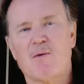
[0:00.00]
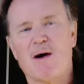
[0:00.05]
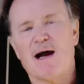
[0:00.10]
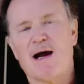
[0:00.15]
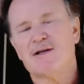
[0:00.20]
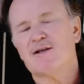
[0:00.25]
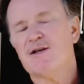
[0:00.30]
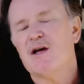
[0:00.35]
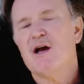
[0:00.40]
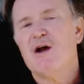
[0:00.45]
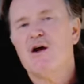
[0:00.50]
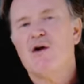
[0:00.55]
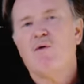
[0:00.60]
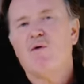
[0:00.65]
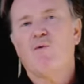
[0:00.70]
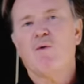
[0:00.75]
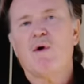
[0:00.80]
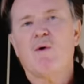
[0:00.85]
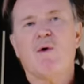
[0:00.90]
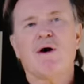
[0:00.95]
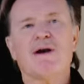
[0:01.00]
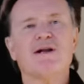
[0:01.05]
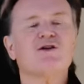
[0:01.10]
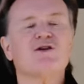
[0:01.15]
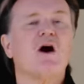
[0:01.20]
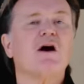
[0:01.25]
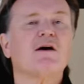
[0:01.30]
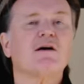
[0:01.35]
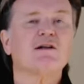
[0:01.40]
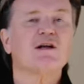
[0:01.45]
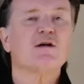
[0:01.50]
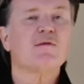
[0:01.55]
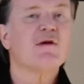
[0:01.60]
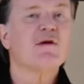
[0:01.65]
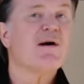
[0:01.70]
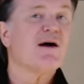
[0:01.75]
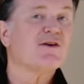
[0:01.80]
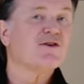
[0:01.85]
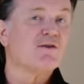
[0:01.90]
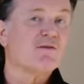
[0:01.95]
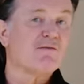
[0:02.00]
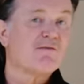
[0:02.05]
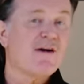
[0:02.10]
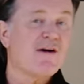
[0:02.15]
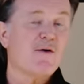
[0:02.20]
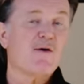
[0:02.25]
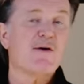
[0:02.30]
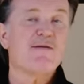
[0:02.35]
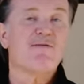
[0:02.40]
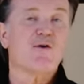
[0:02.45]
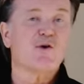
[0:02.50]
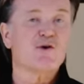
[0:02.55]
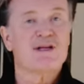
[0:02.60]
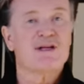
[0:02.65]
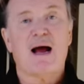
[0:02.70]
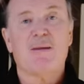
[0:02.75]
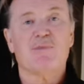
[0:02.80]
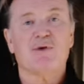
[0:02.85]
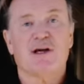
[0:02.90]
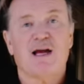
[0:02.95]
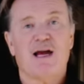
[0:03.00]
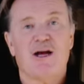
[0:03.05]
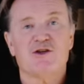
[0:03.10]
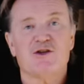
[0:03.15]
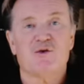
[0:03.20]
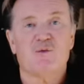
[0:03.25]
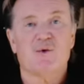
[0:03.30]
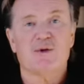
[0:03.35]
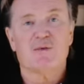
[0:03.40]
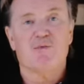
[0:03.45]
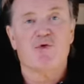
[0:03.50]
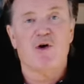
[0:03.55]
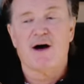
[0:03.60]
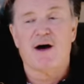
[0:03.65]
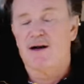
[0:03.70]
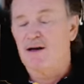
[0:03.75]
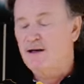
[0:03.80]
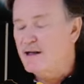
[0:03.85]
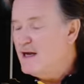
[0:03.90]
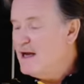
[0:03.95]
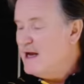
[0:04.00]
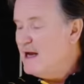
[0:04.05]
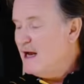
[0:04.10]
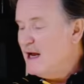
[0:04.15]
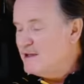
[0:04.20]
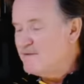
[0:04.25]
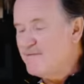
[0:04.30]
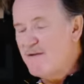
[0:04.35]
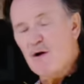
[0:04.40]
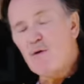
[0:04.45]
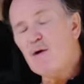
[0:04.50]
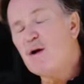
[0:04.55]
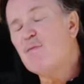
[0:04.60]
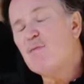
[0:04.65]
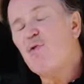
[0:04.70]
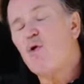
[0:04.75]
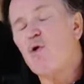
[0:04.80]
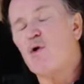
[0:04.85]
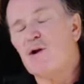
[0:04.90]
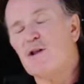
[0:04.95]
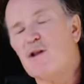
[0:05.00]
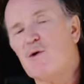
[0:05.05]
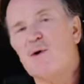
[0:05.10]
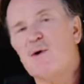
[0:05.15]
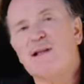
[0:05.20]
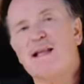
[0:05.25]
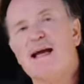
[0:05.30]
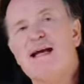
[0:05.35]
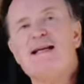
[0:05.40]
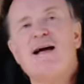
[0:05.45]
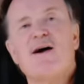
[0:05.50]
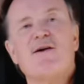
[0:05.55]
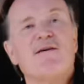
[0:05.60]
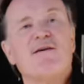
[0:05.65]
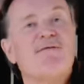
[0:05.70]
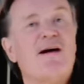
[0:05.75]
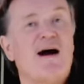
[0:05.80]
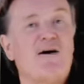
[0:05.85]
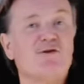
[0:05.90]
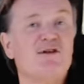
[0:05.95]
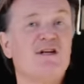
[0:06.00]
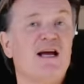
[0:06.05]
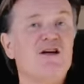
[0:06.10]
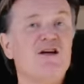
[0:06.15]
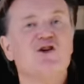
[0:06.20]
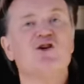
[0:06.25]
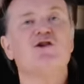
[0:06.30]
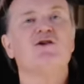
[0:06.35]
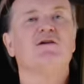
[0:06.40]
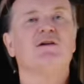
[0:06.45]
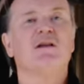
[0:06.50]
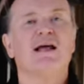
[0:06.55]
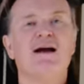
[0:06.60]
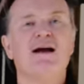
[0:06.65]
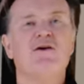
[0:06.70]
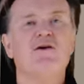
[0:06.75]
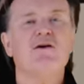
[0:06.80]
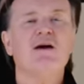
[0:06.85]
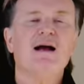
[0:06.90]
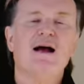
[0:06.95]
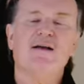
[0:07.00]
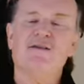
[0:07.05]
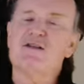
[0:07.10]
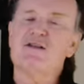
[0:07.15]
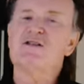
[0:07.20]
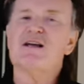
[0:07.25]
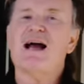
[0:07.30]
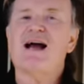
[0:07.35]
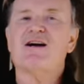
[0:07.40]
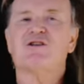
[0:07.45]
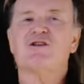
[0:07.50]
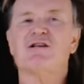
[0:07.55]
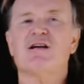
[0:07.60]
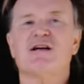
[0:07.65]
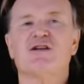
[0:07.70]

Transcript: wax, we want to talk a little bit about your very first application with the product. It's very important that we lay down a foundational layer, and this is actually